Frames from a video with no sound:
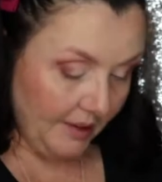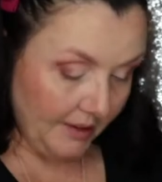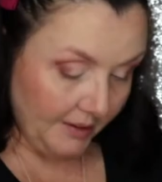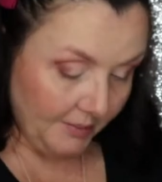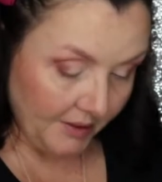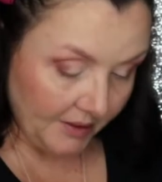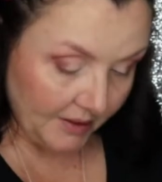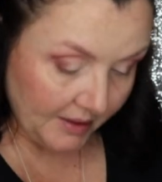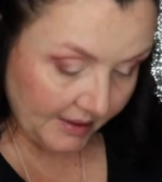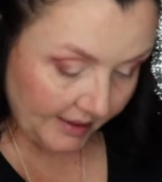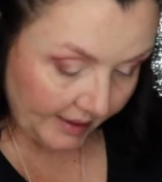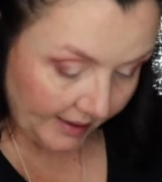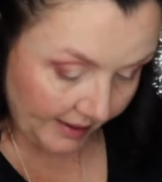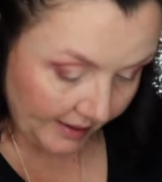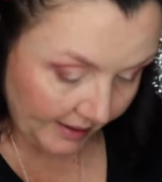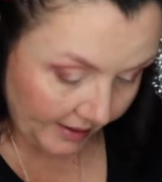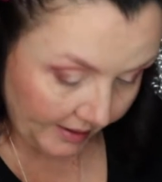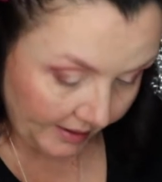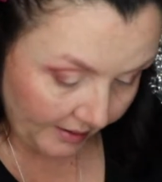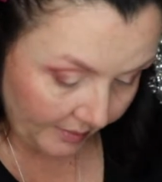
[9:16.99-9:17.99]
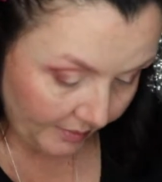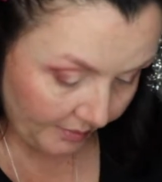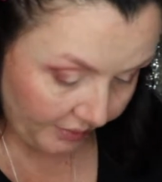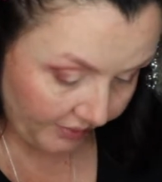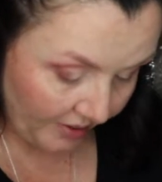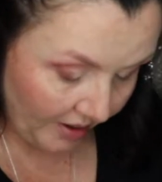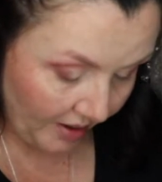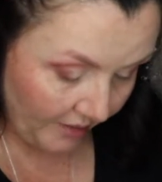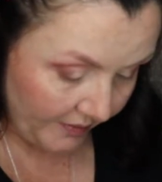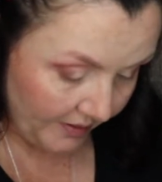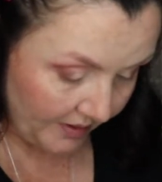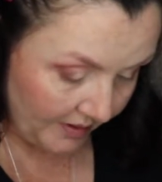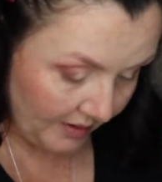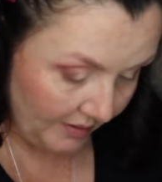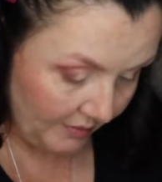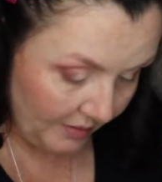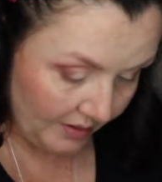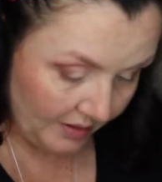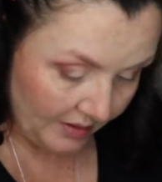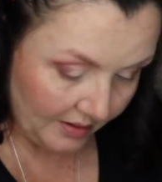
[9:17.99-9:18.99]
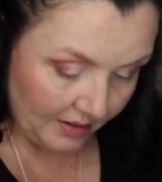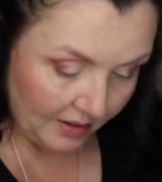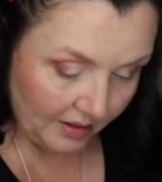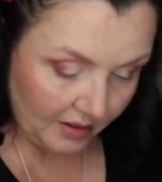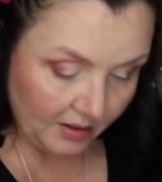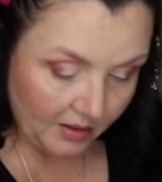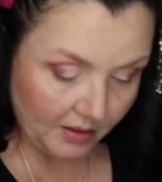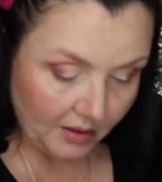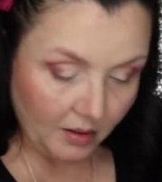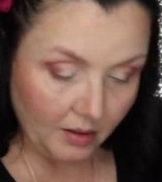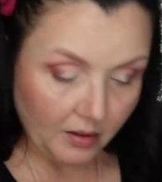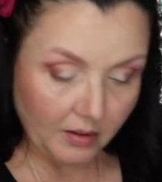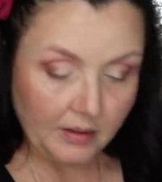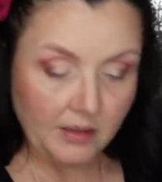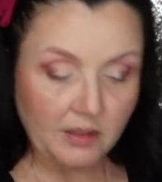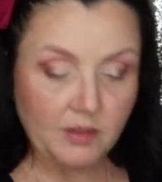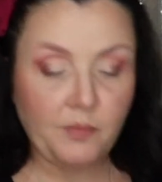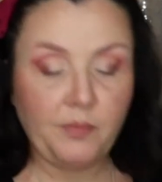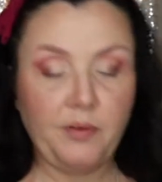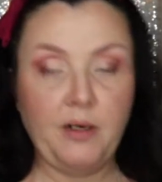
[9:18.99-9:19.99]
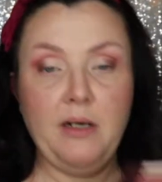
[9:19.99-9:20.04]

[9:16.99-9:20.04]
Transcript: Then I'm going to take Privacy, which is the darkest